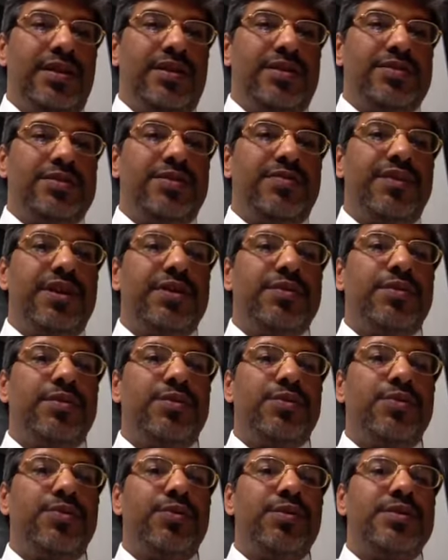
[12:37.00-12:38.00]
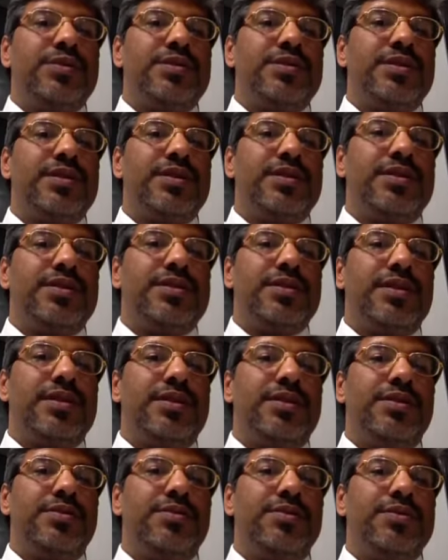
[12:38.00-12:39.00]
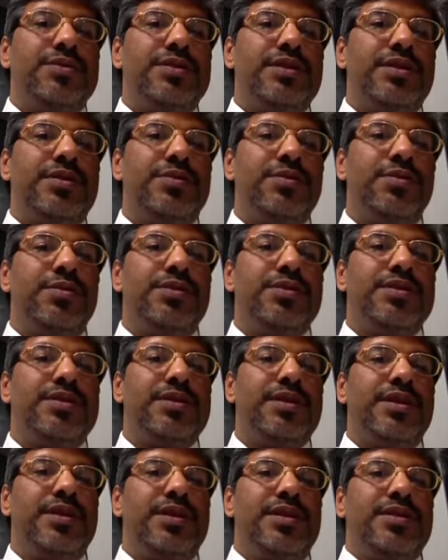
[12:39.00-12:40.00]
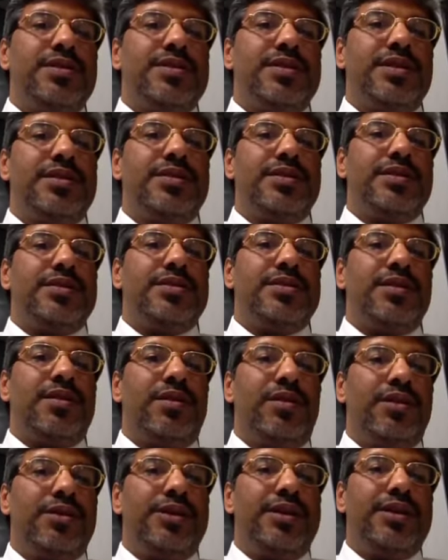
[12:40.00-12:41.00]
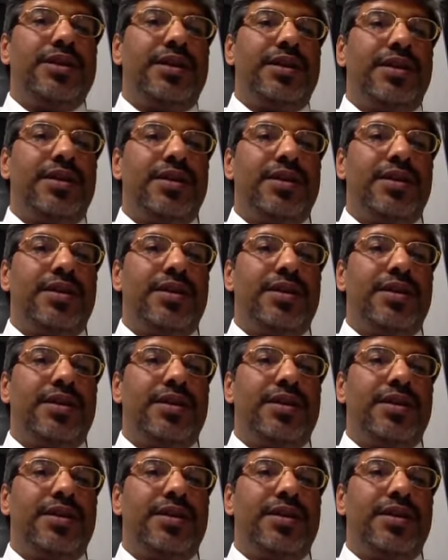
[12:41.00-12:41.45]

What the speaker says: So we have to use the tools such as auditing,